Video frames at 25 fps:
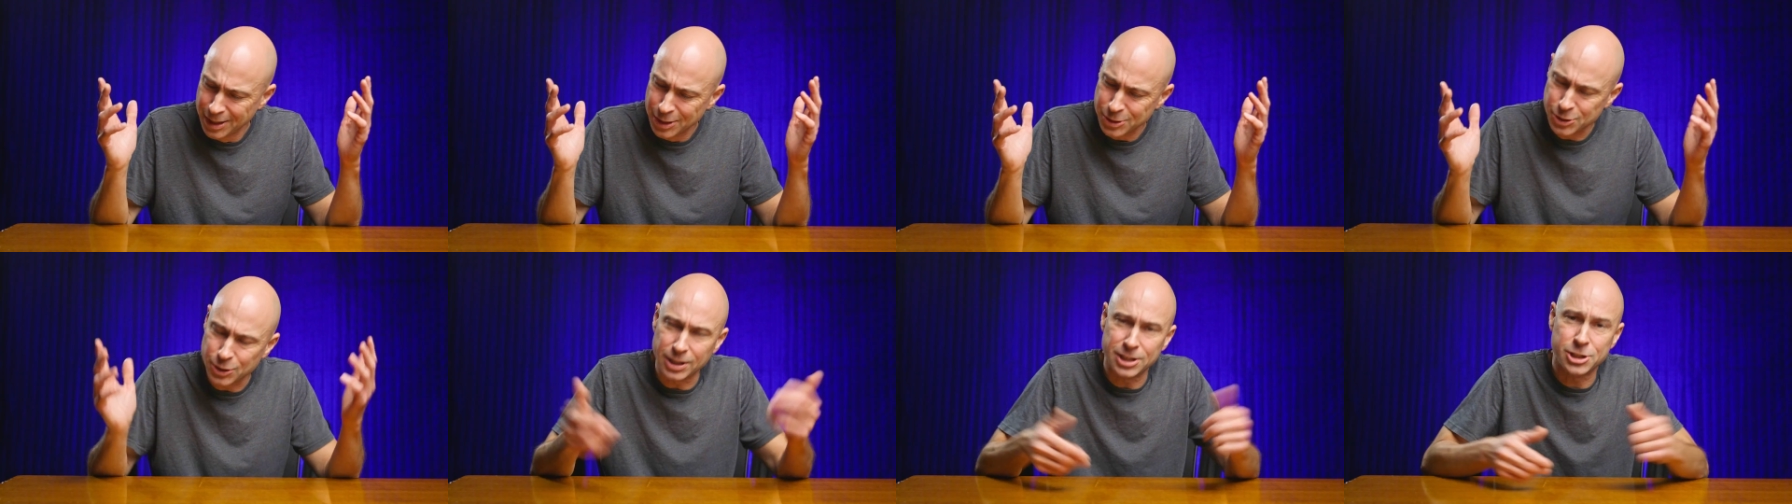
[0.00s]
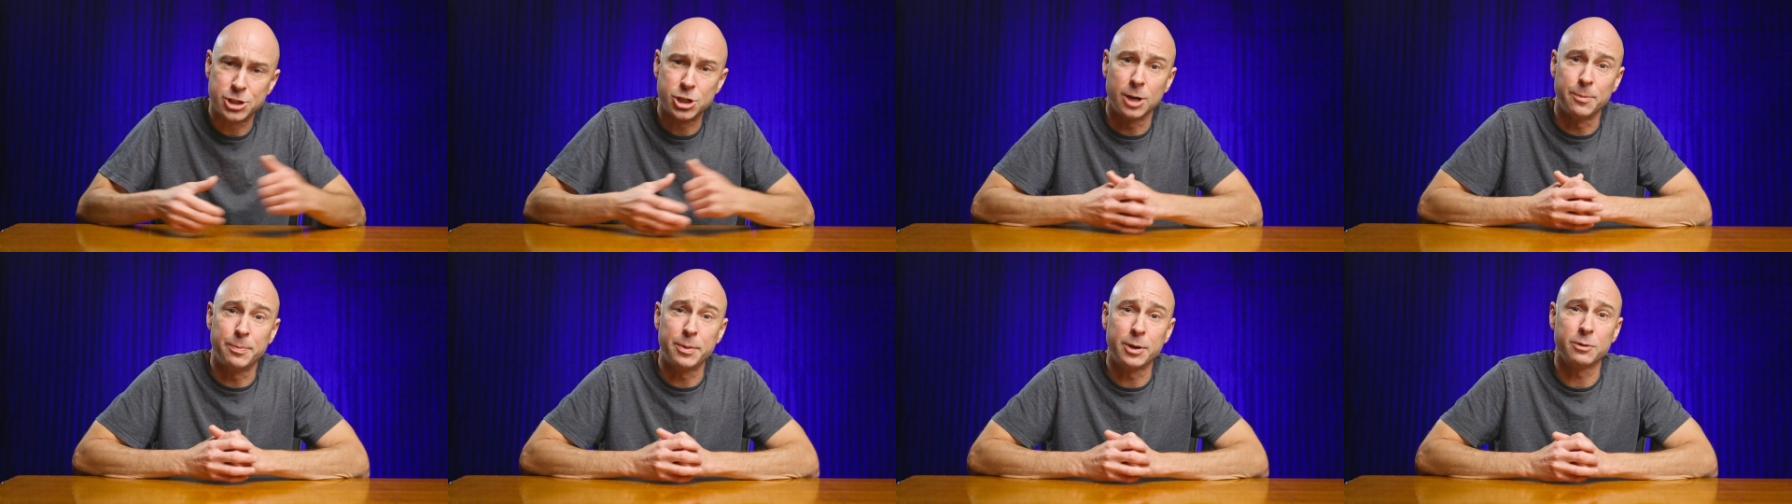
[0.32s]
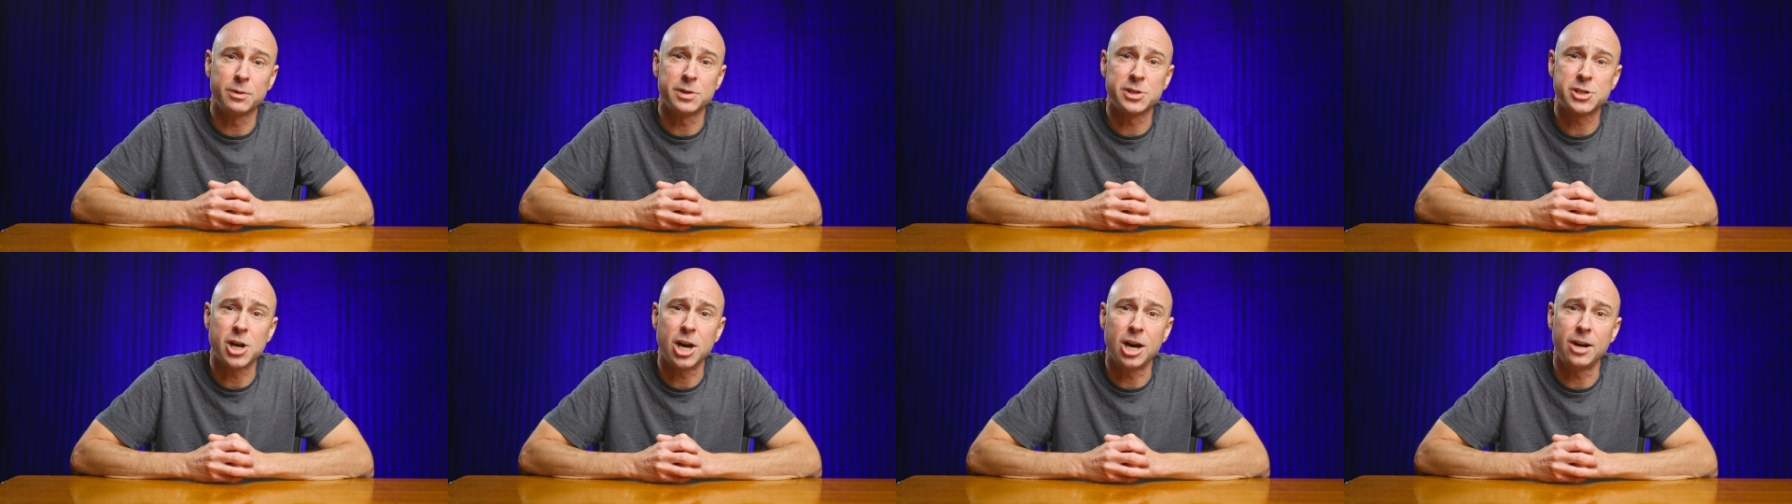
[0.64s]
So let's jump
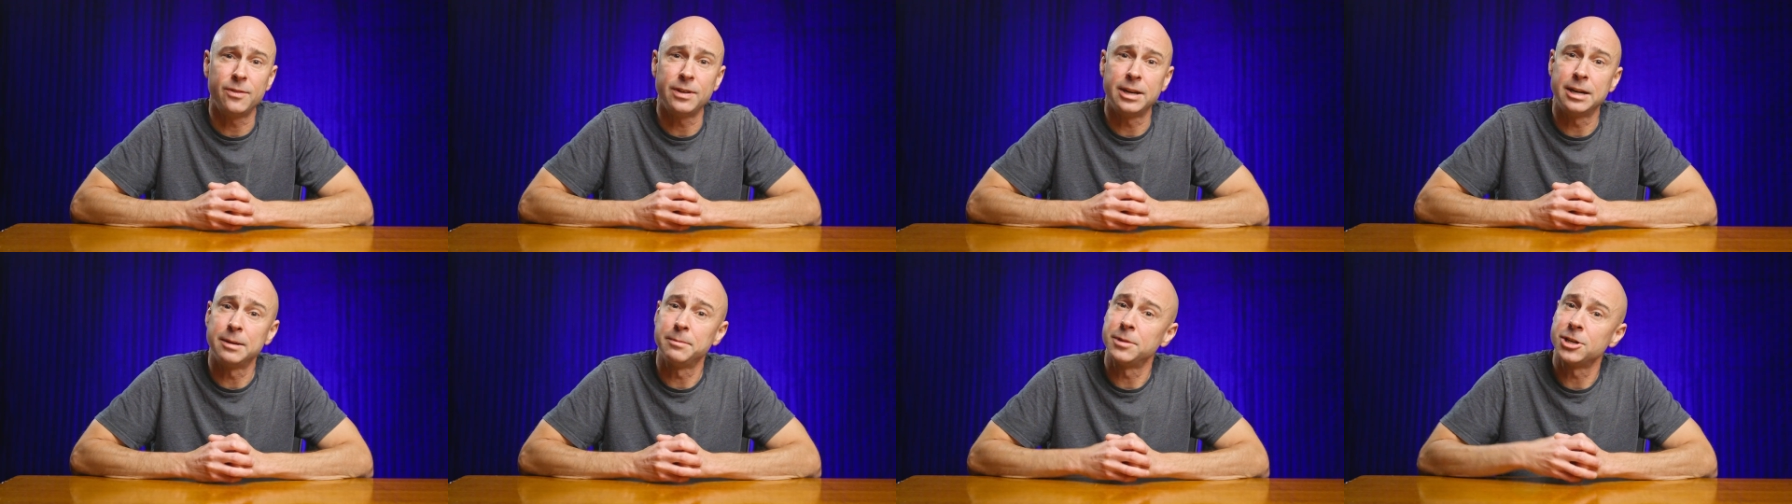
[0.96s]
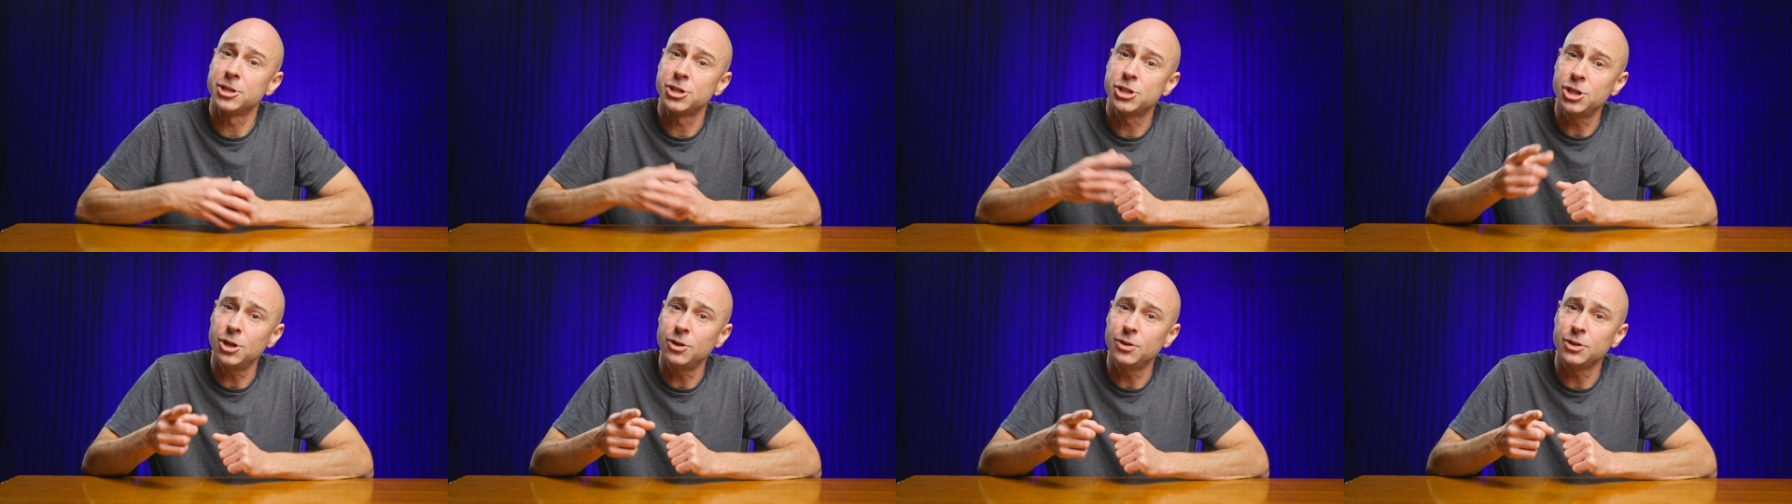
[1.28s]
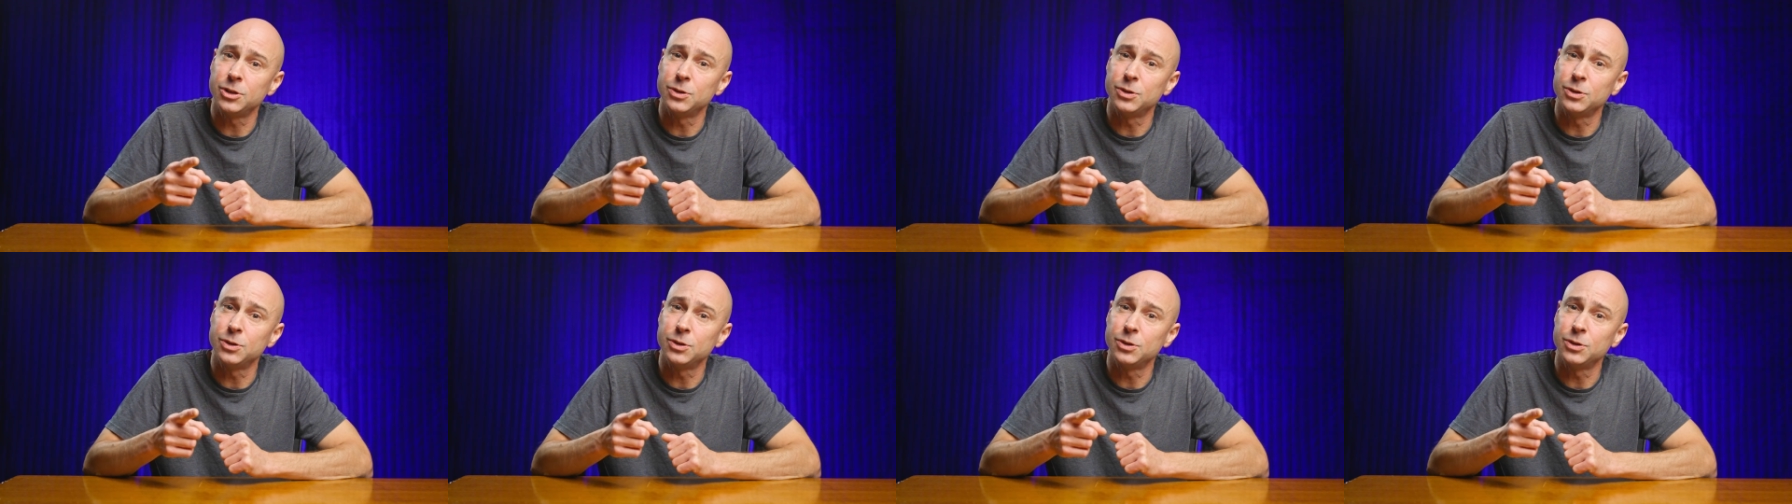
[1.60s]
into Resolve and I'm gonna show